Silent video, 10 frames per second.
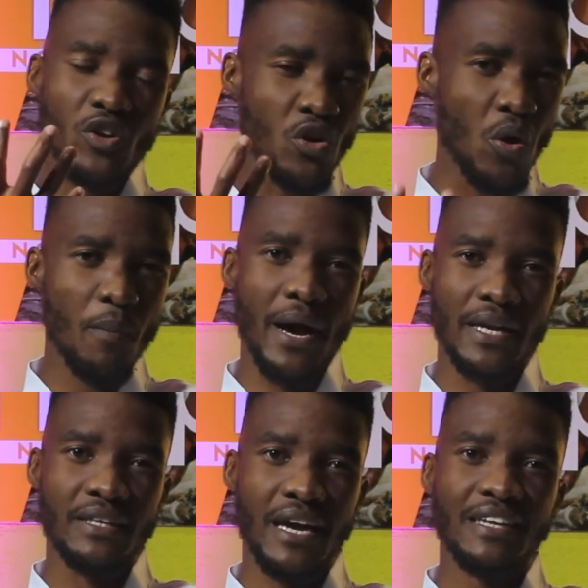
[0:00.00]

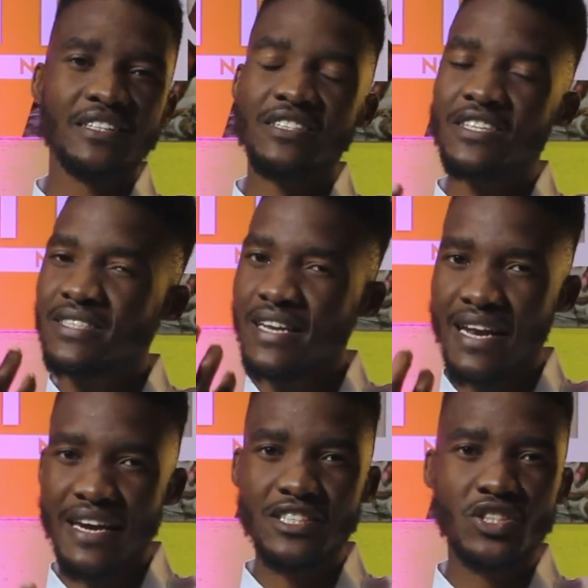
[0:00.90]
globally and these
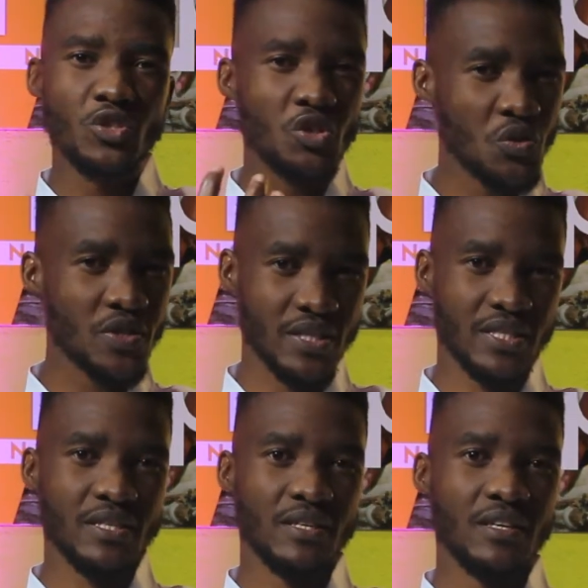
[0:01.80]
learners to use it